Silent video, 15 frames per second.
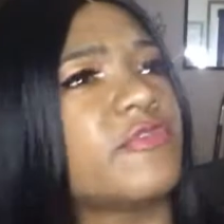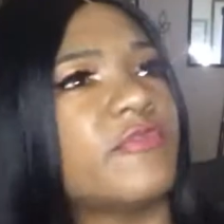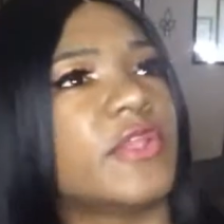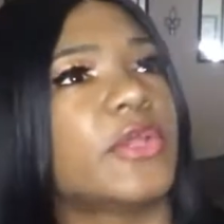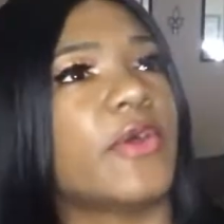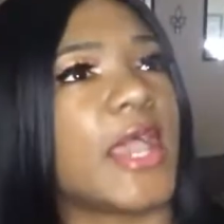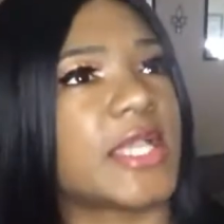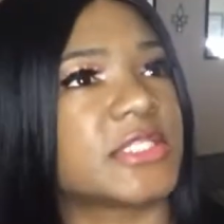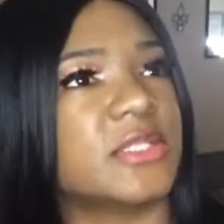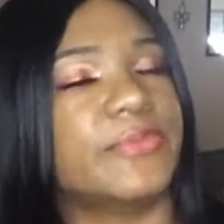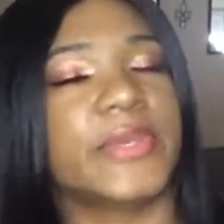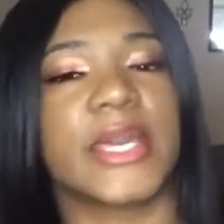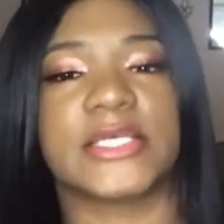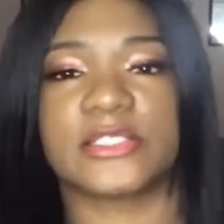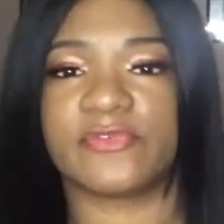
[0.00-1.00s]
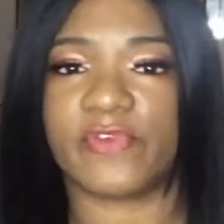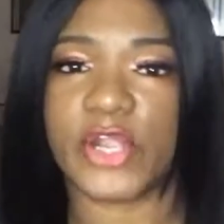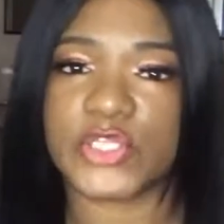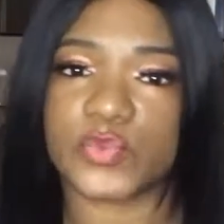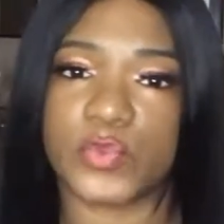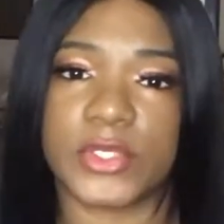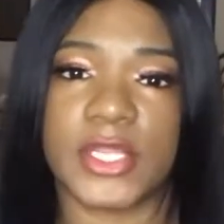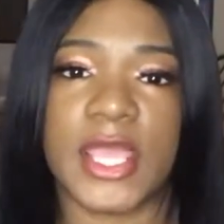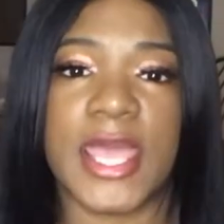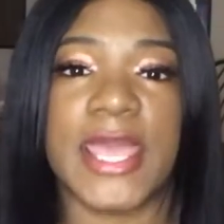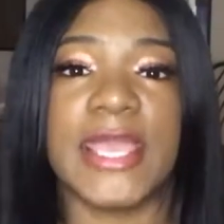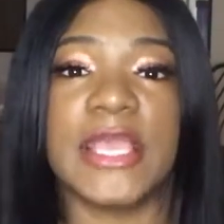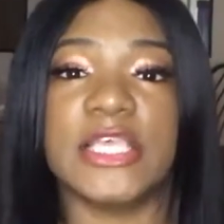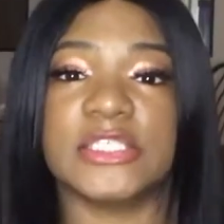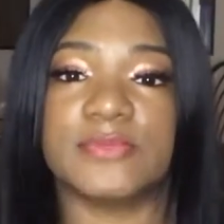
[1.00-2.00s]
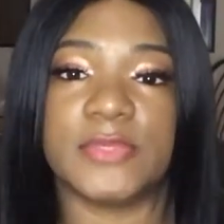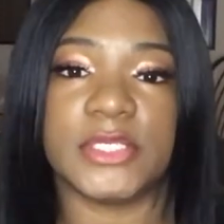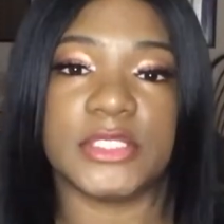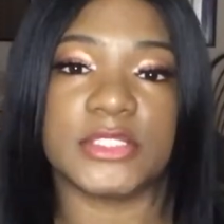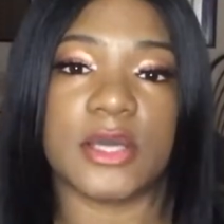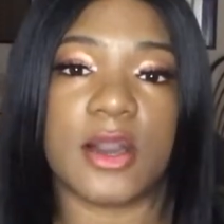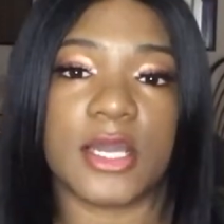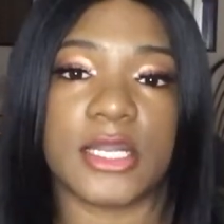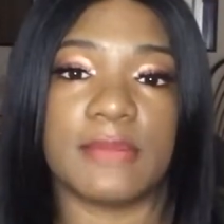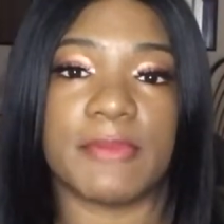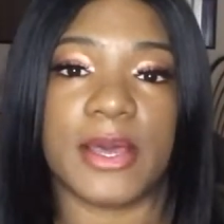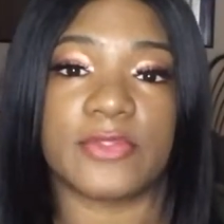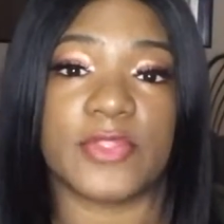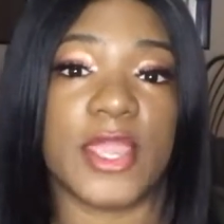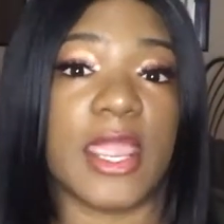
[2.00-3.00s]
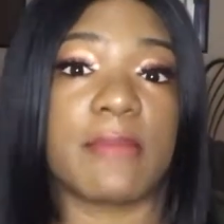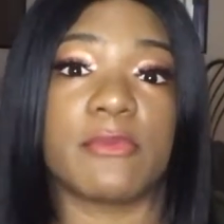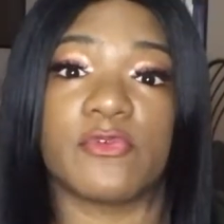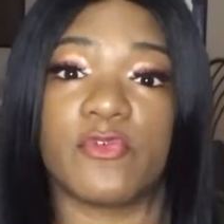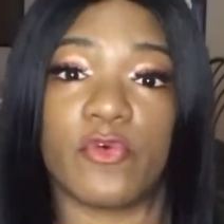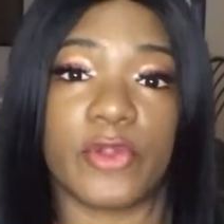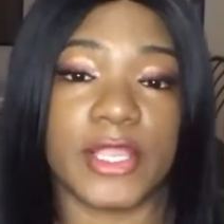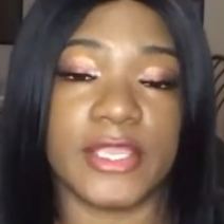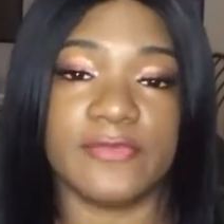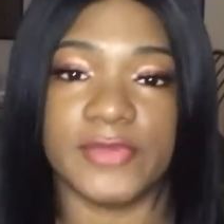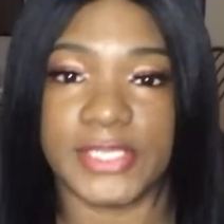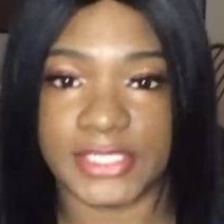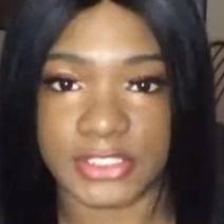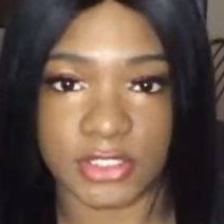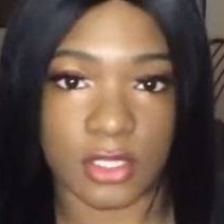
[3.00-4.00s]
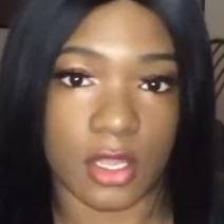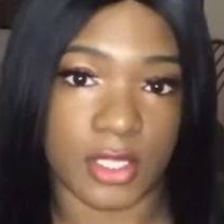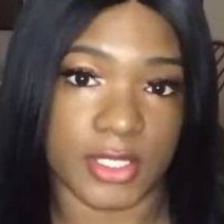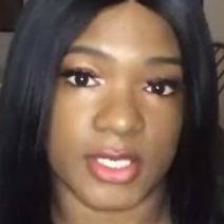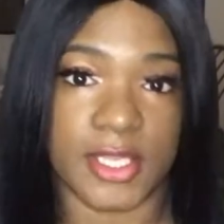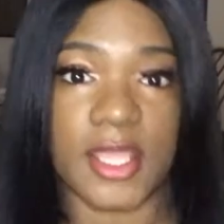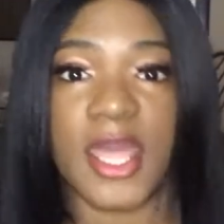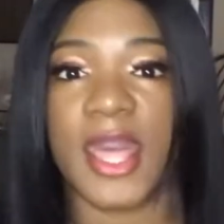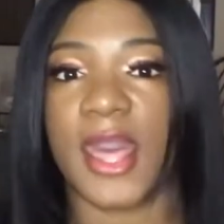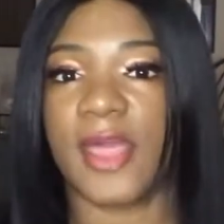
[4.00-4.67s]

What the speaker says: video actually, because the first one is me talking about the hair before even installing it.